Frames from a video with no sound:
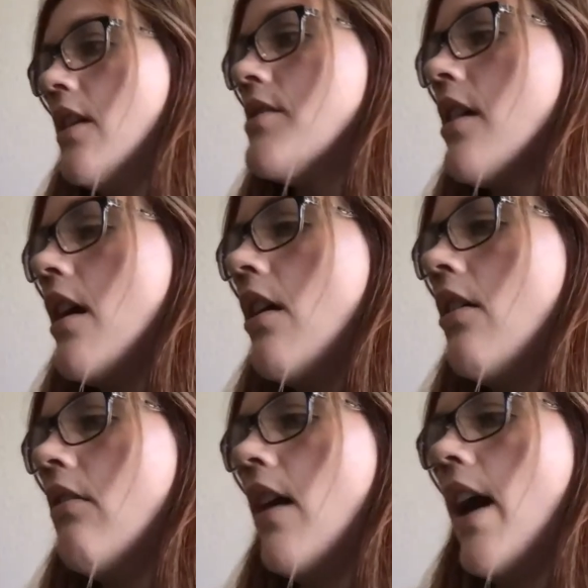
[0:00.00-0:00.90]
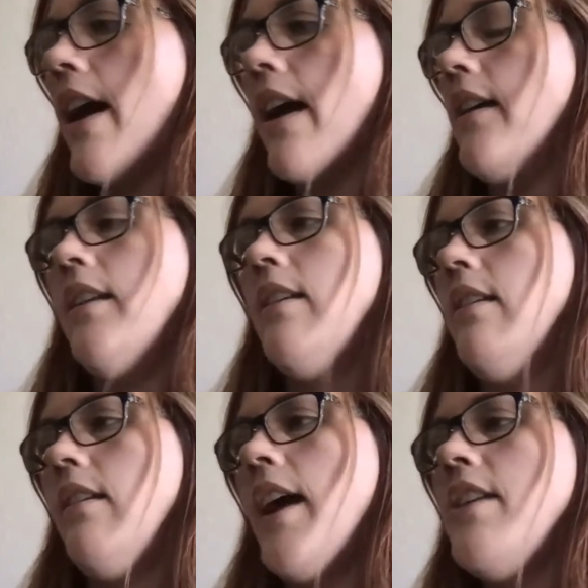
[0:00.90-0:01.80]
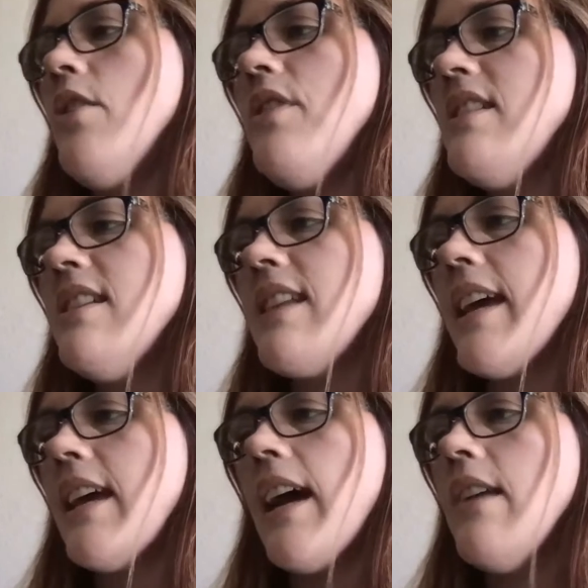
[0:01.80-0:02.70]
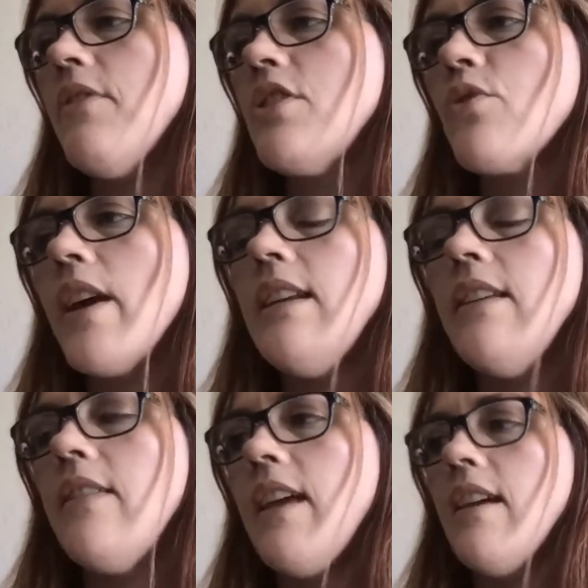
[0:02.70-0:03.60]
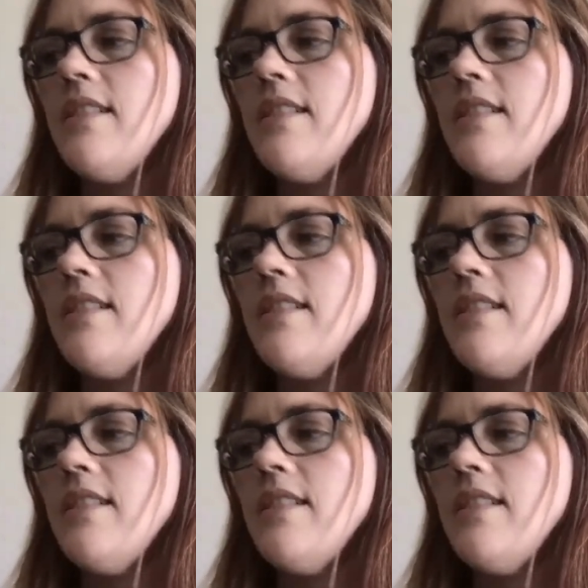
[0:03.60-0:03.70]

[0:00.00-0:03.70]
So I know this is like kind of a trendy thing.